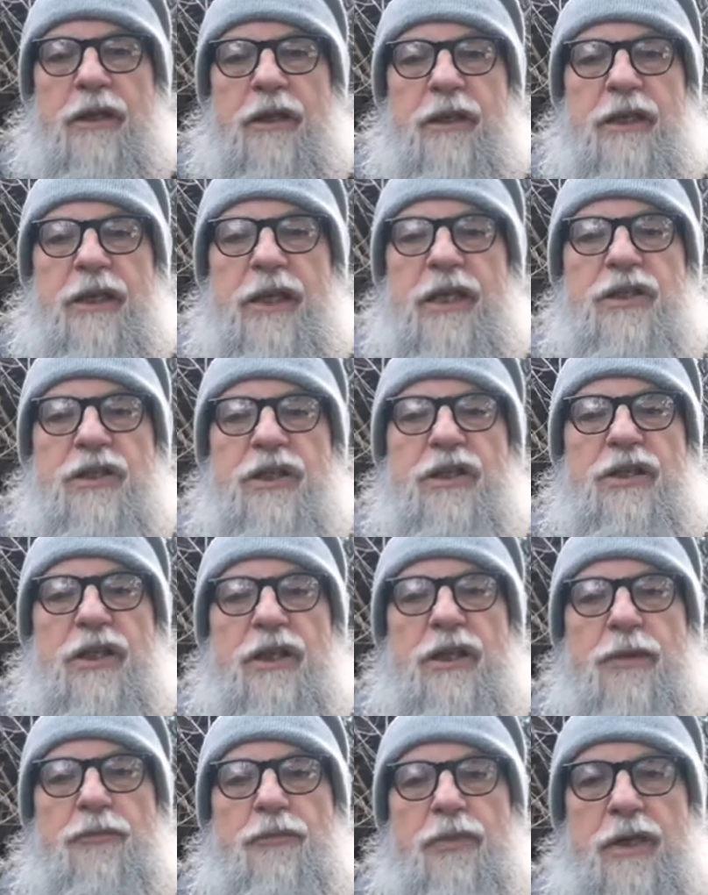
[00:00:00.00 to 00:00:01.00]
kisses
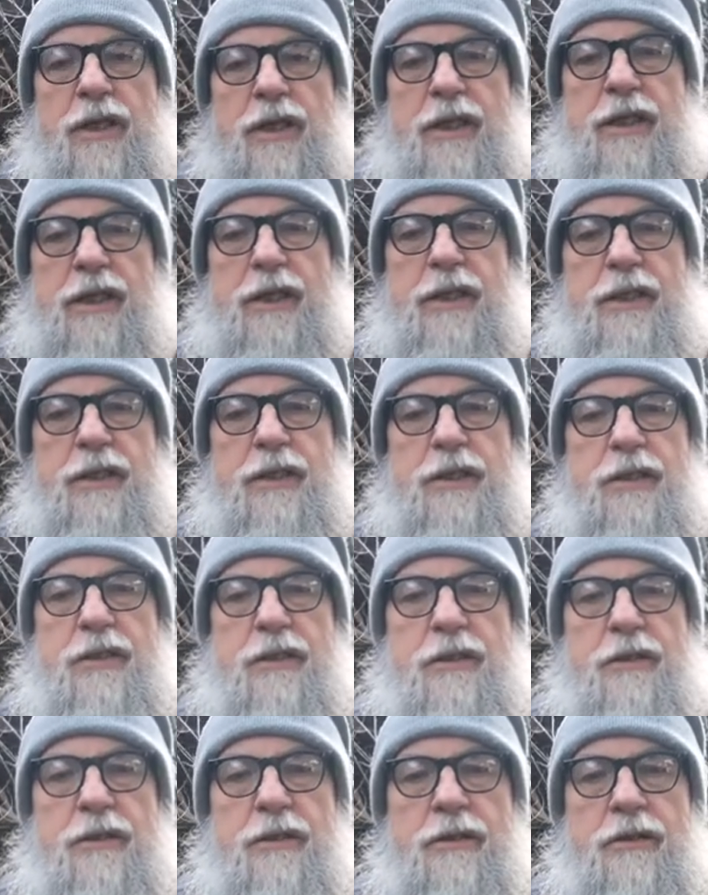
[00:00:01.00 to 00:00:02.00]
in the breeze.
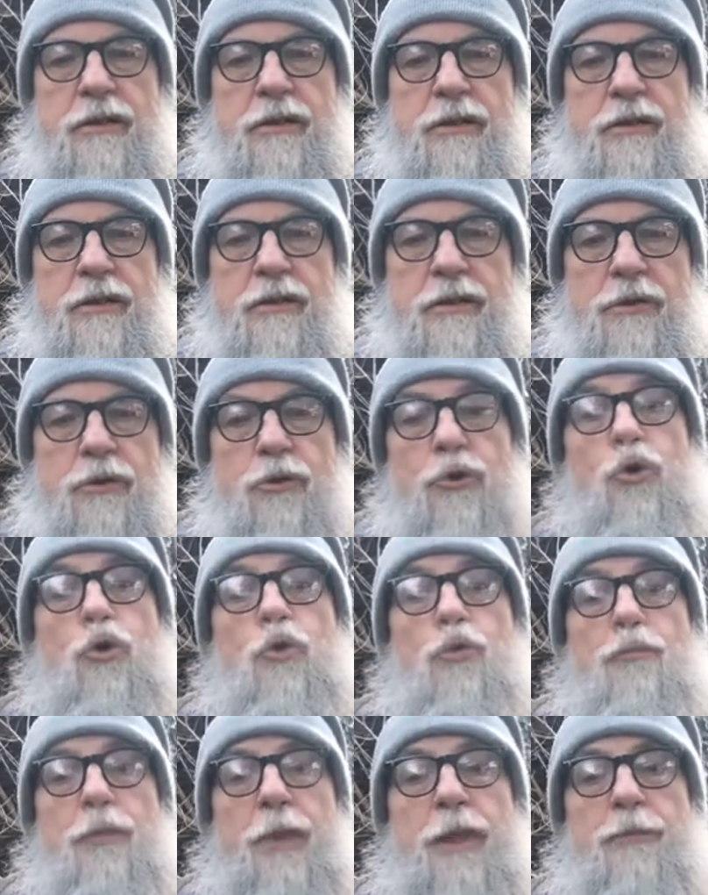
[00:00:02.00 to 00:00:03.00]

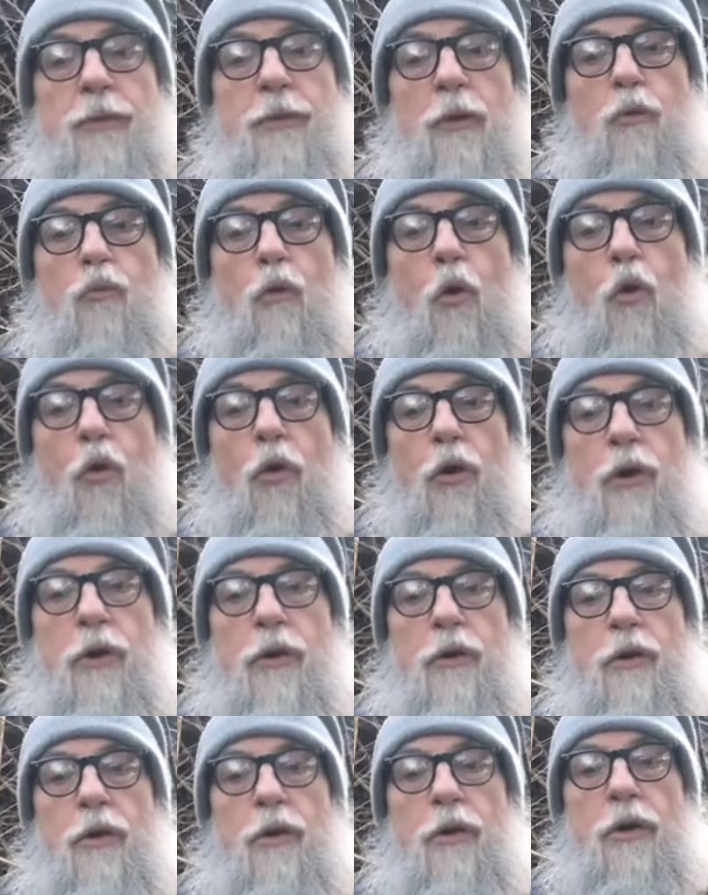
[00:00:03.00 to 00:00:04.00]
Two people walk
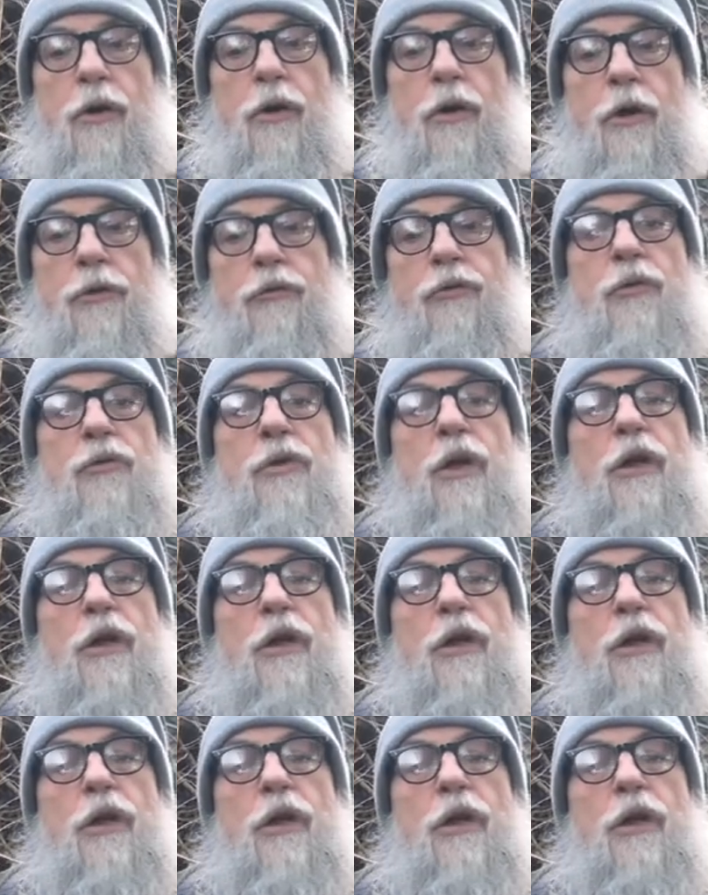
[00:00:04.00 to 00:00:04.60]
through the